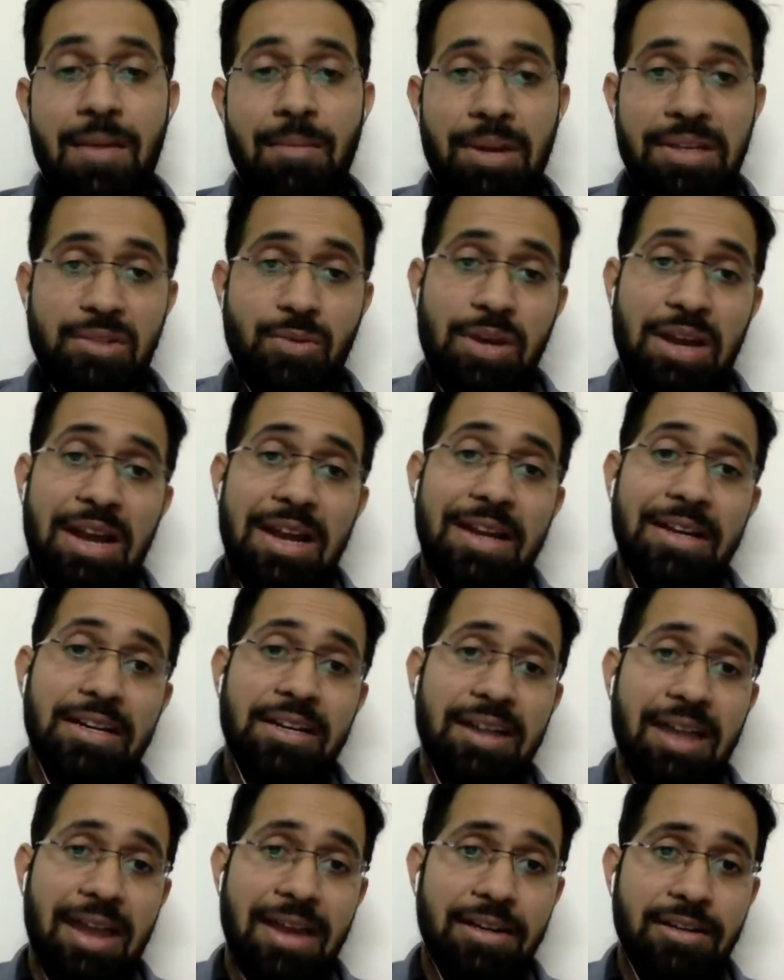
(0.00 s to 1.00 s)
By the way, I
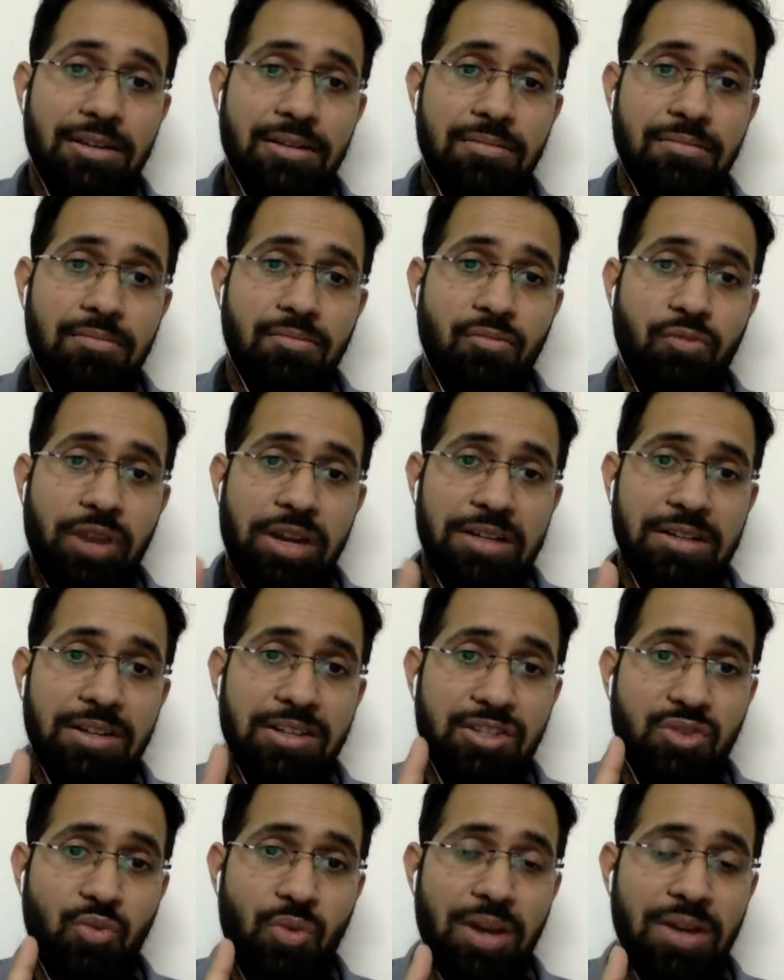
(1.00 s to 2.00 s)
had ranked
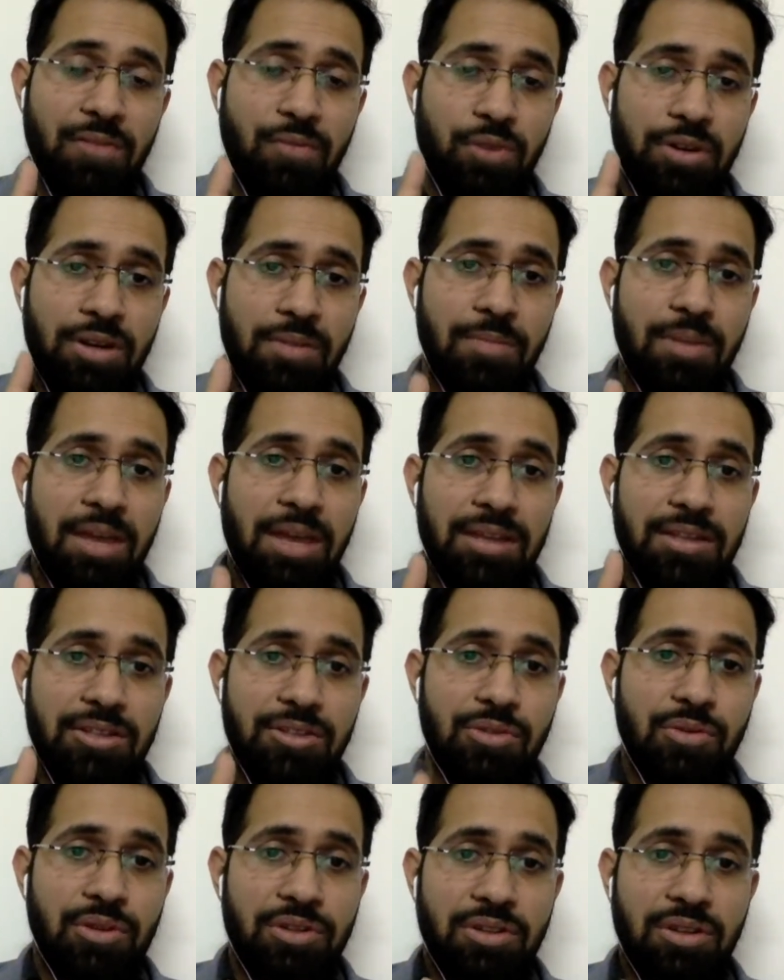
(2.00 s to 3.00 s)
waitlist one for NIMHANS
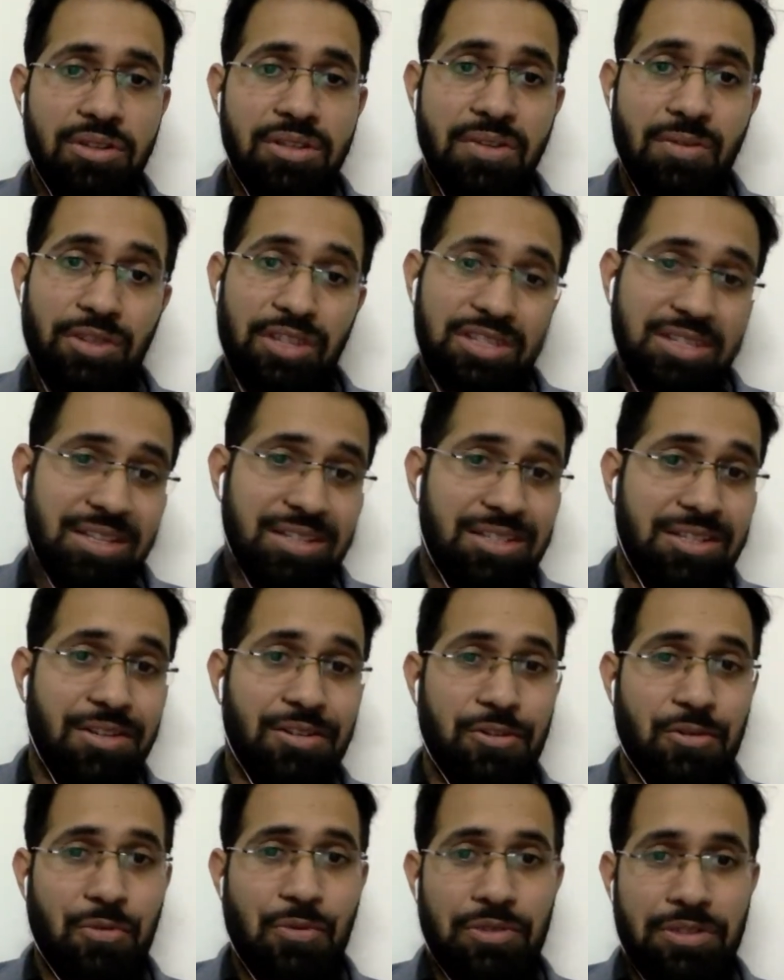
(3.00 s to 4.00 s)
neurosurgery for the 6
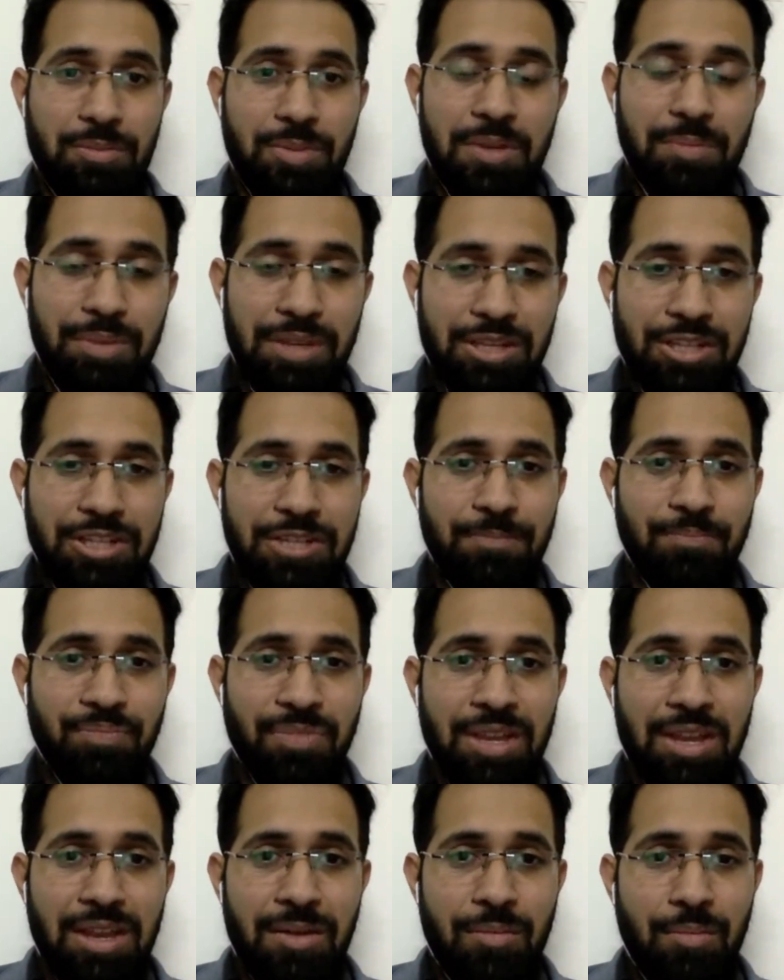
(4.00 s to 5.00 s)
years course in my PG,
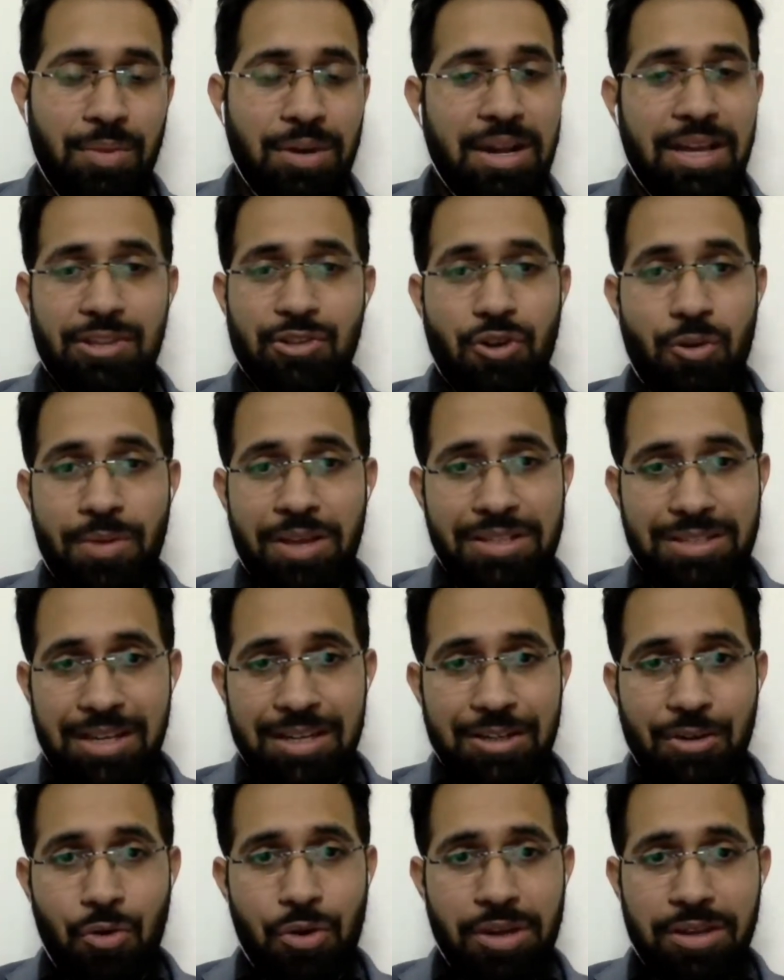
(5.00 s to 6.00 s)
but I saw my
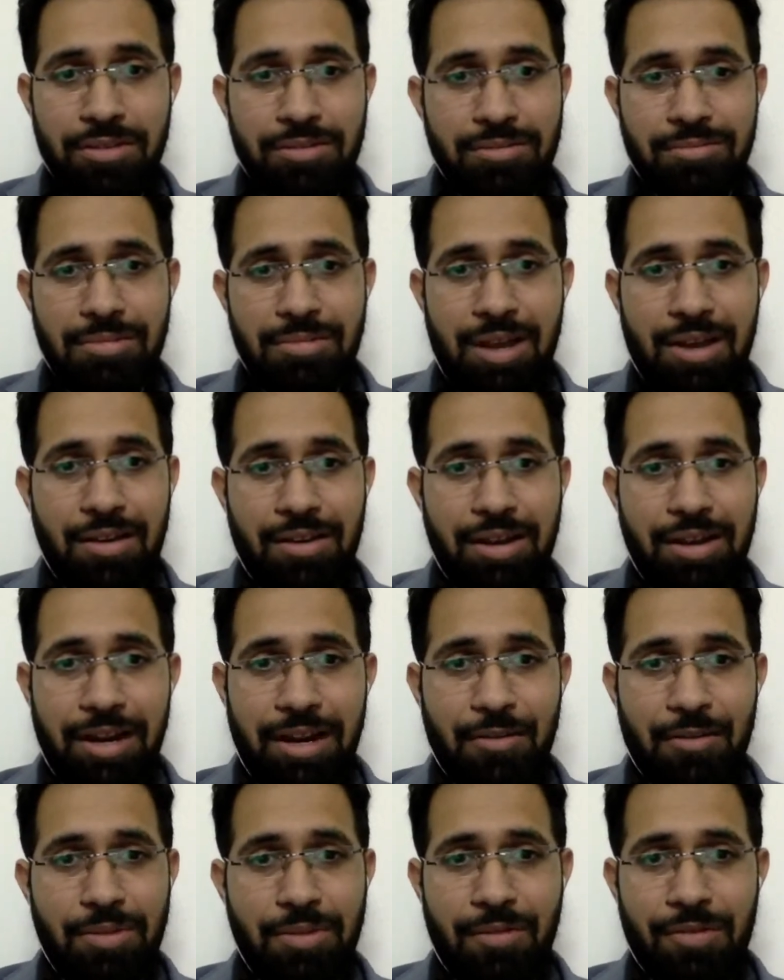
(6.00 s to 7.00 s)
seat going
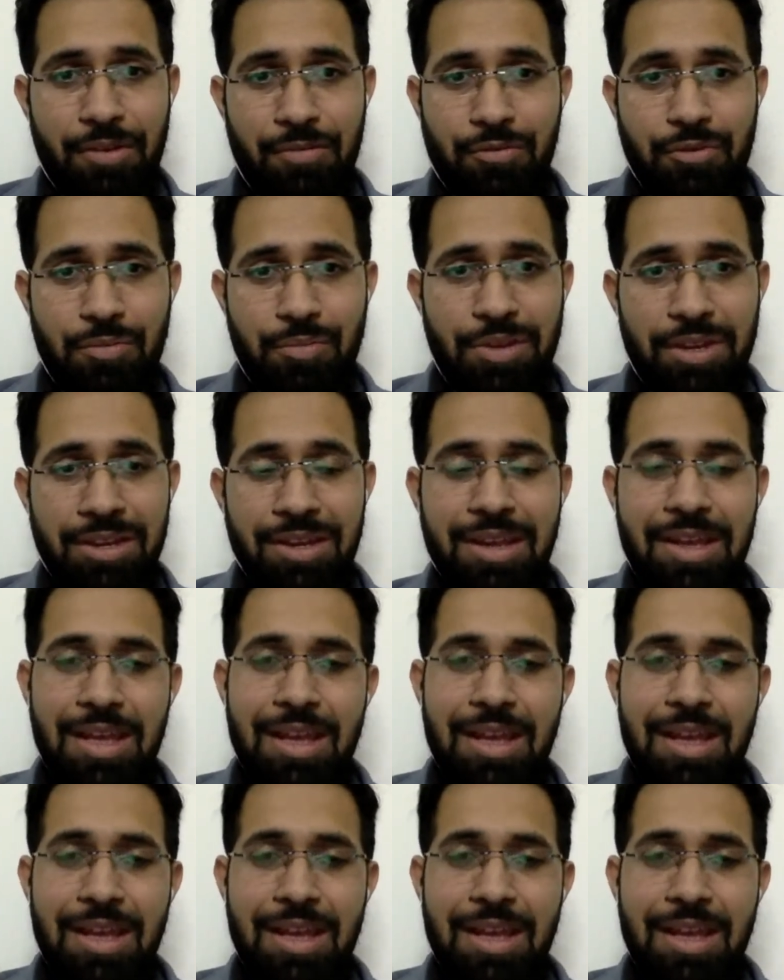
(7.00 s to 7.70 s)
ahead away from me.